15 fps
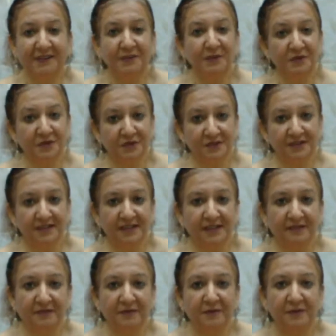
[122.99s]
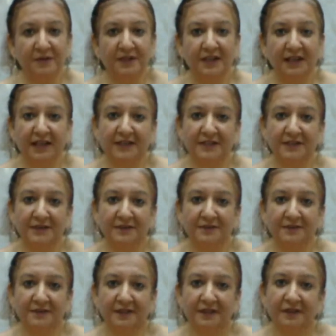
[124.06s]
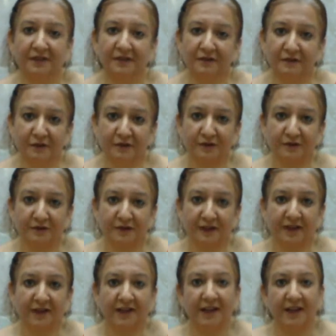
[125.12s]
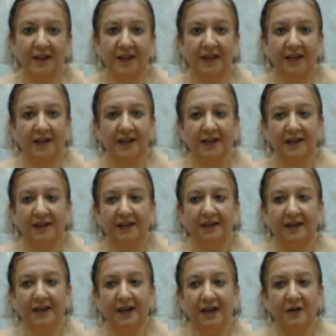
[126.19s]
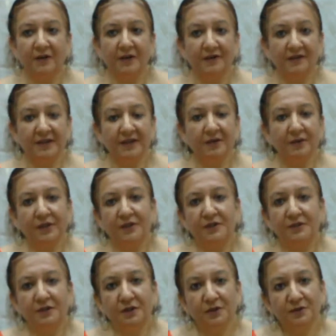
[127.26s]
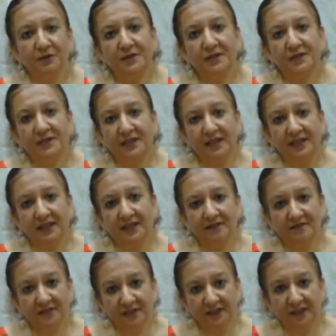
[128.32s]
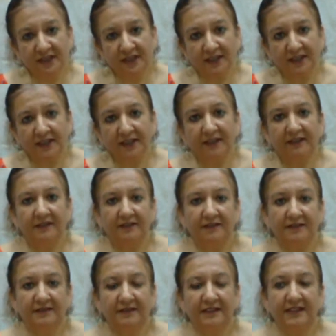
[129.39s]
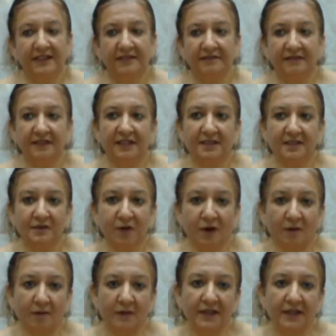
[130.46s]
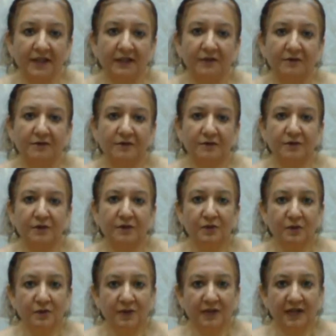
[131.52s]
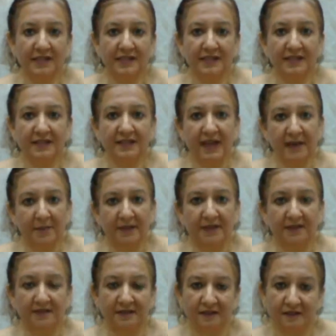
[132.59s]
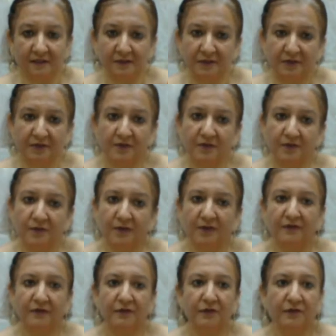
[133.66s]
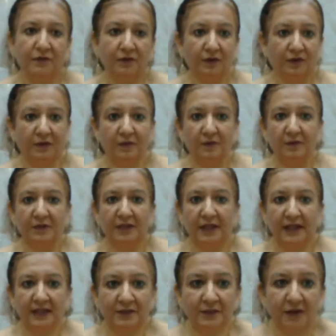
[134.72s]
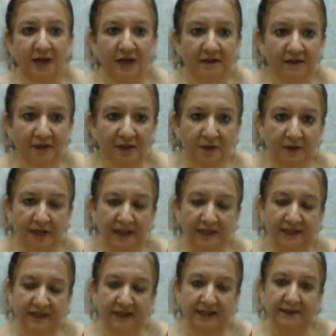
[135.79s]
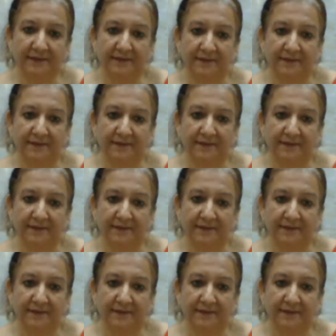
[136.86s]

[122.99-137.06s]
wishes that we would like to fulfill. How are we going to use EFT technique? EFT is commonly also known as the tapping solution. So if you all would like to have a look at the